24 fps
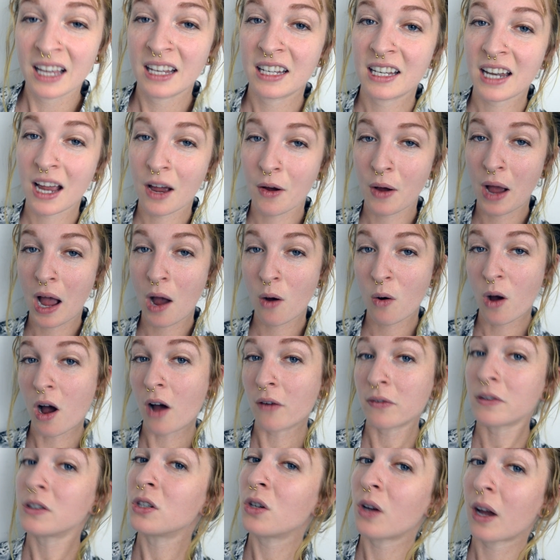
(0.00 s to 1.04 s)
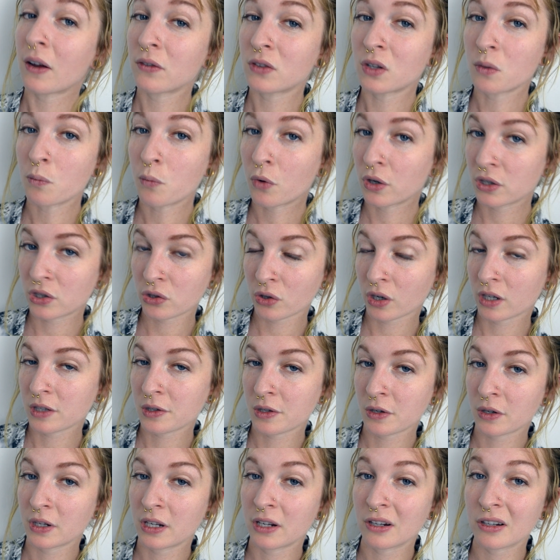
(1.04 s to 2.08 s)
Now how often you have to moisturize
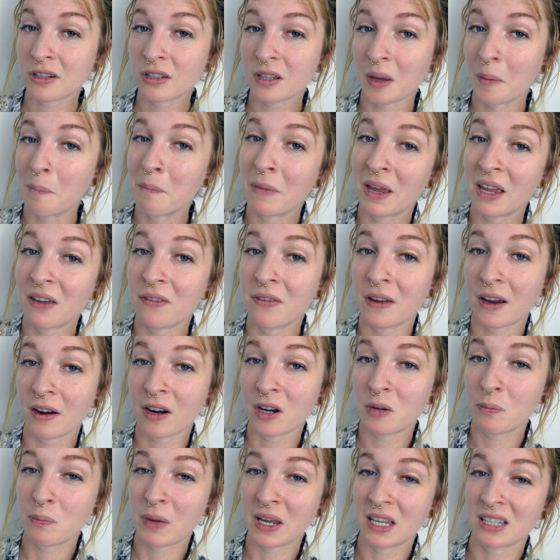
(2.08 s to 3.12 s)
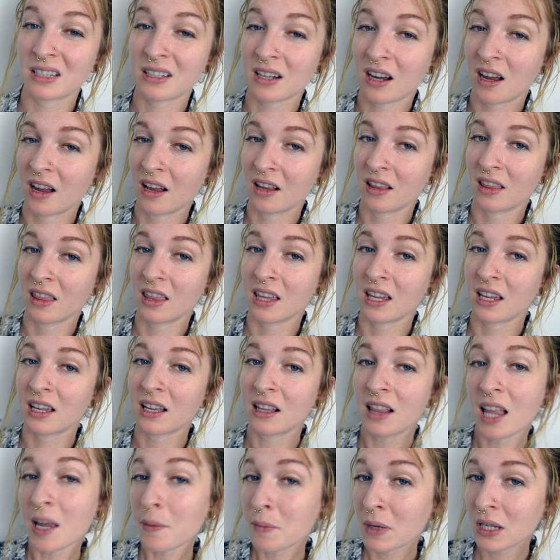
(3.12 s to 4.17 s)
your ears may vary based on the
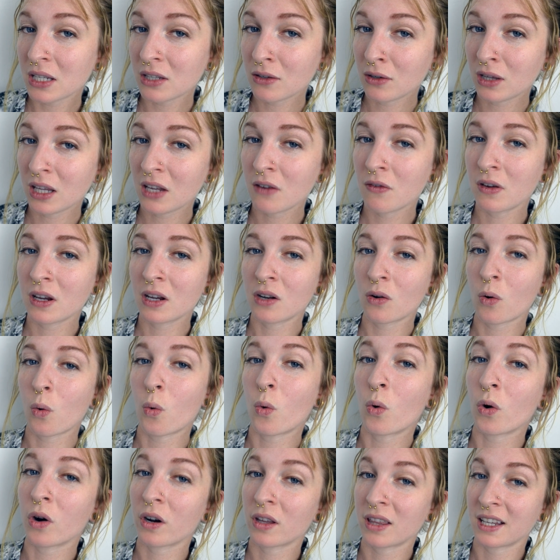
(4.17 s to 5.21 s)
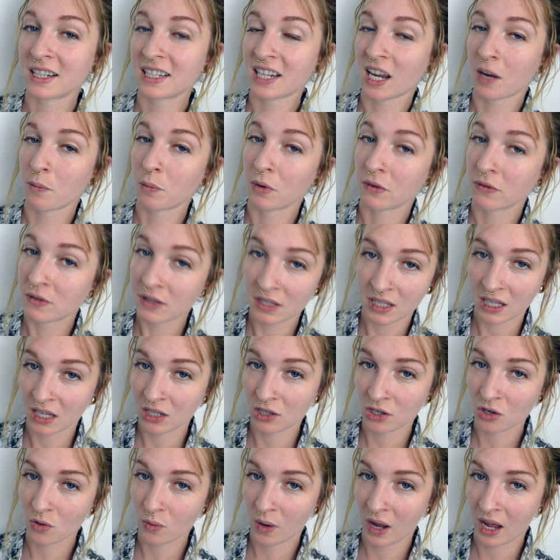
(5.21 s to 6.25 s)
climate you live in or the type of
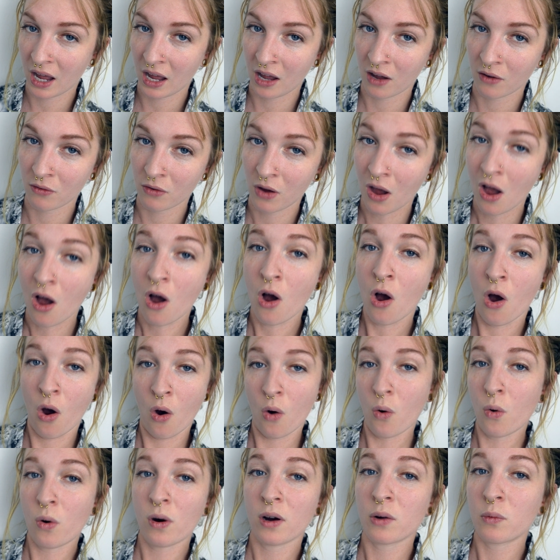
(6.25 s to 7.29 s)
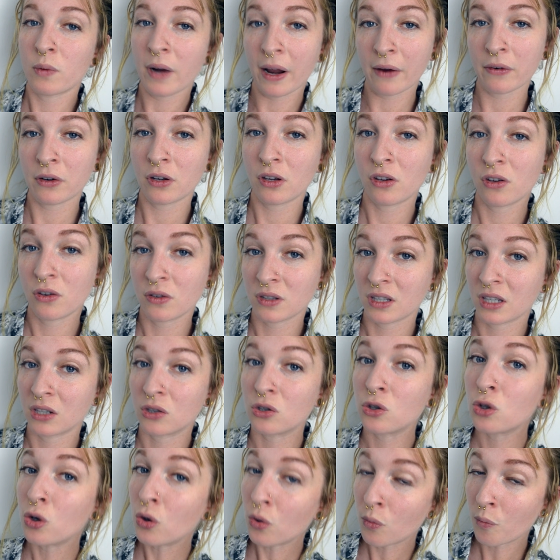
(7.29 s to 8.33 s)
skin you have or whatever you're using
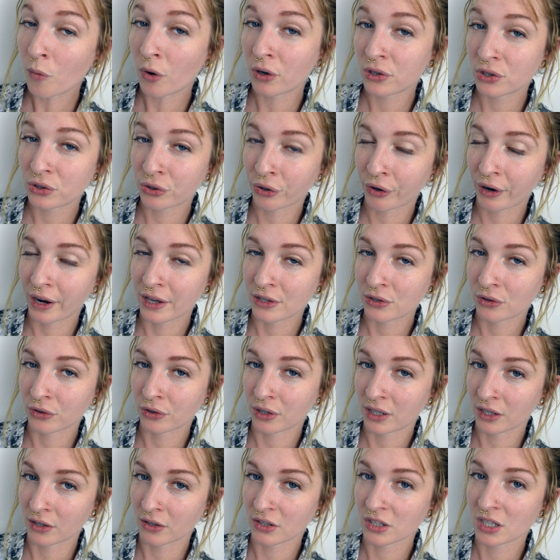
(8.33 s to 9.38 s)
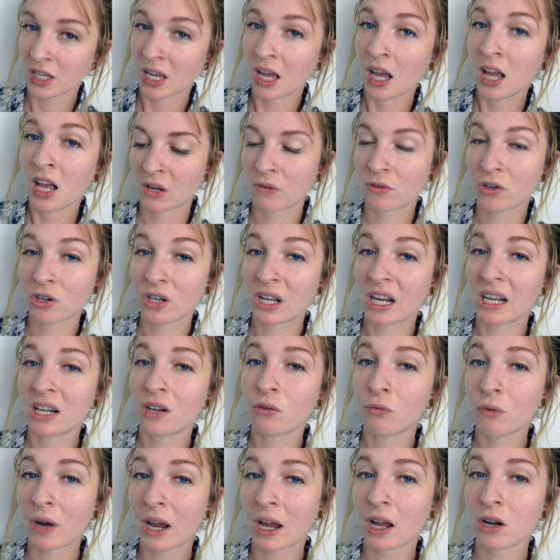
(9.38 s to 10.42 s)
to moisturize your ears. they're getting
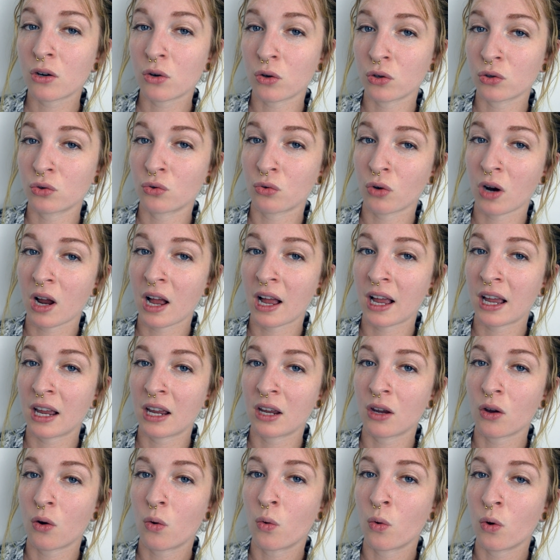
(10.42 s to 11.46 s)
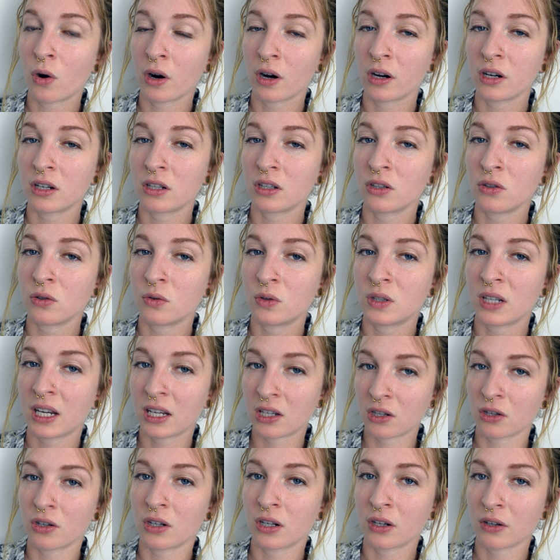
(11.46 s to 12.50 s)
red or dry or you
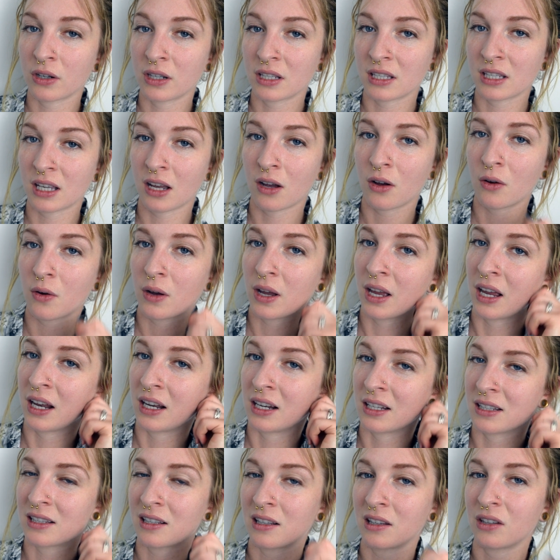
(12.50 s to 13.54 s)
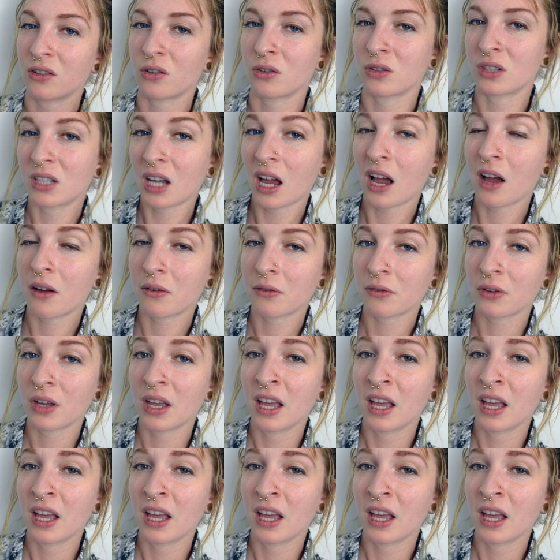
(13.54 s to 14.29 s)
take your earrings out and it's a little tough,